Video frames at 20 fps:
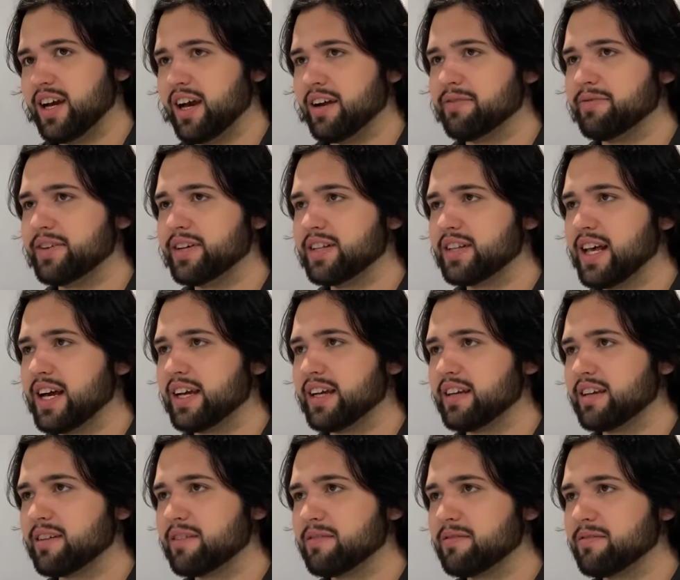I feel
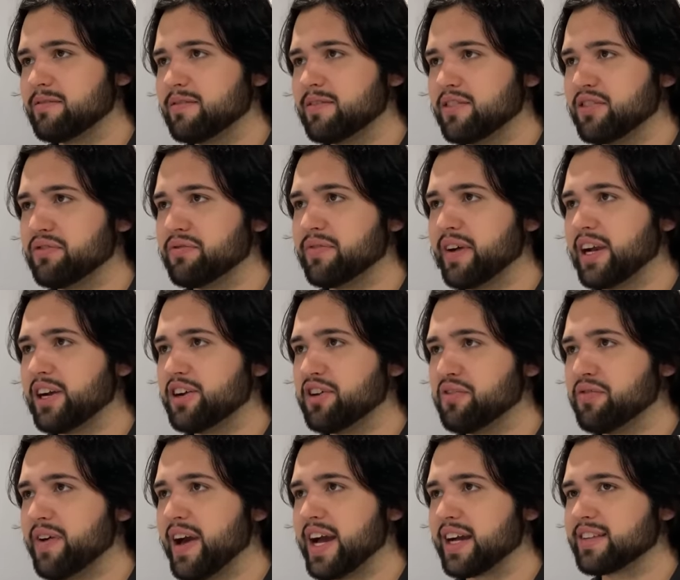like the very
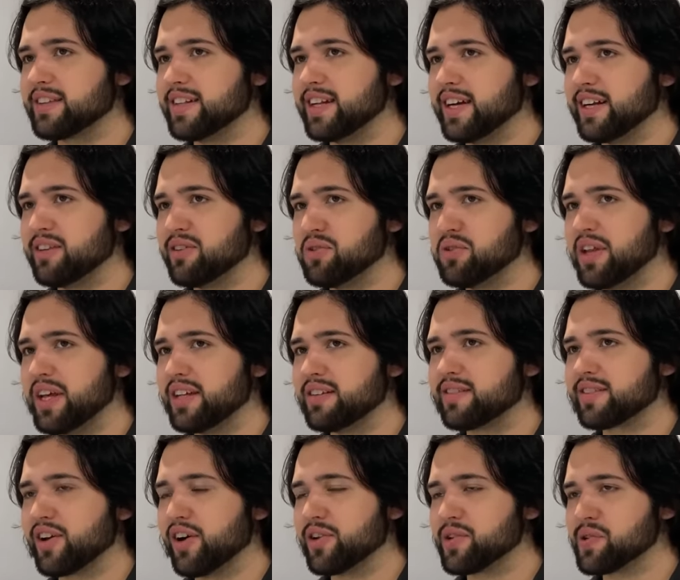fact that I do
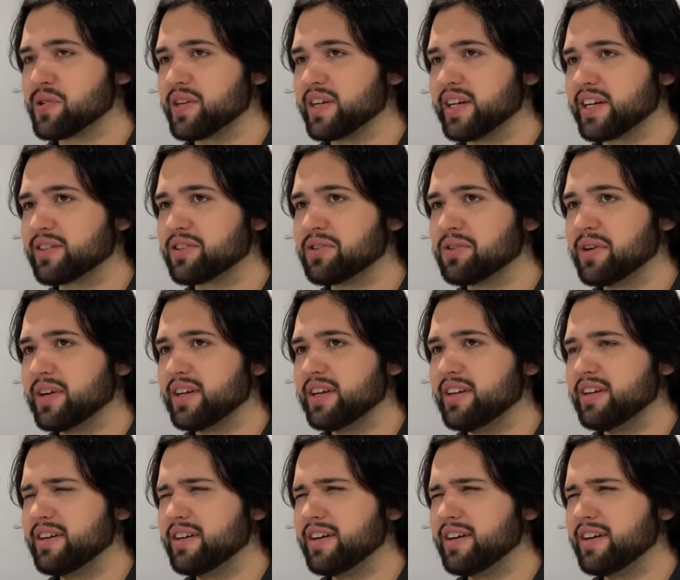that's contradictory.